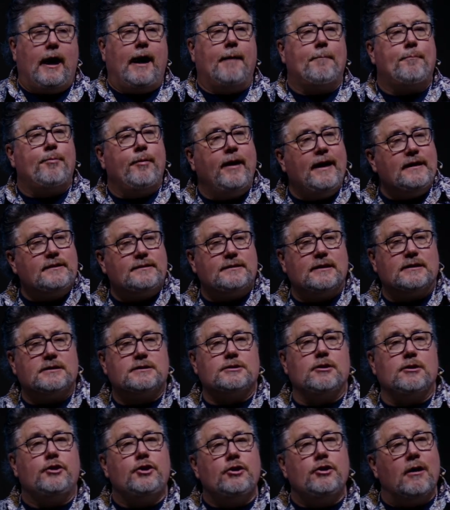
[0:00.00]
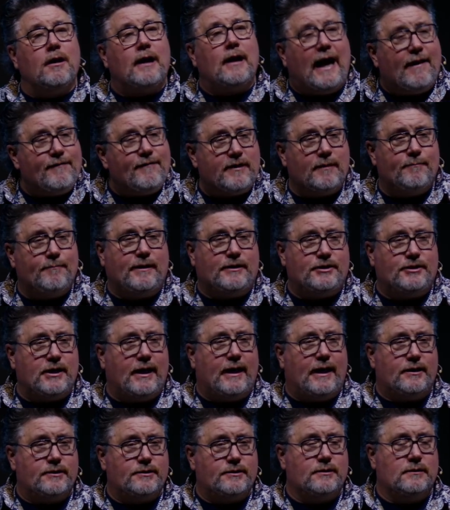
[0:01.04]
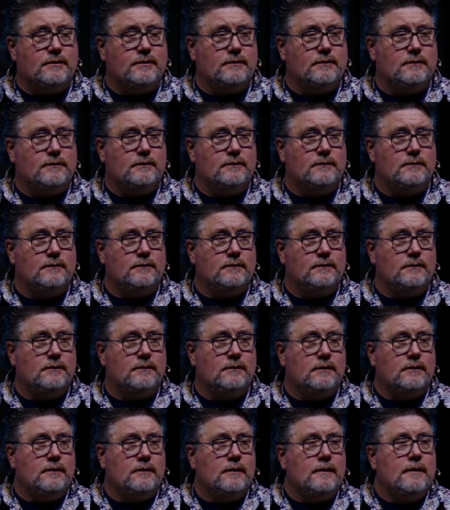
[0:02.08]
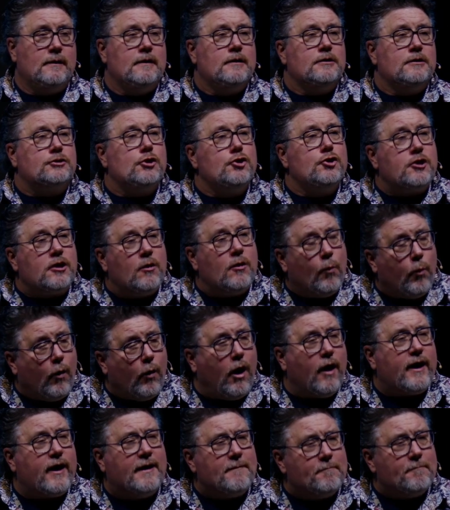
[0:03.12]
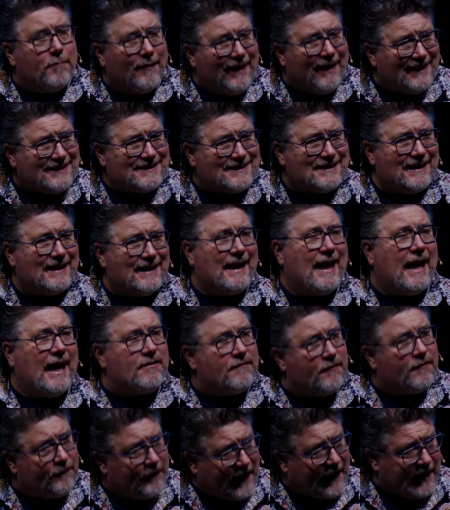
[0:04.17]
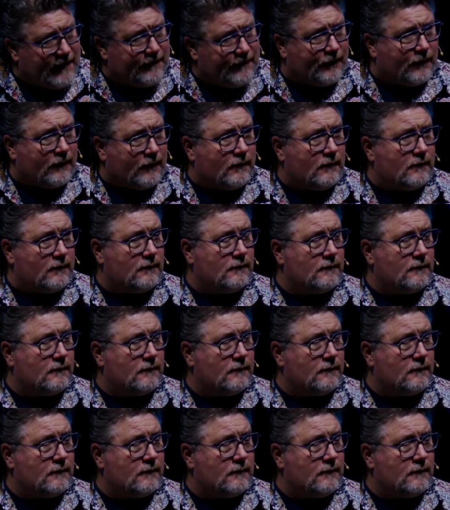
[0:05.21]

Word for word: I preach this so your life can be changed. So you can walk in blessing and favor.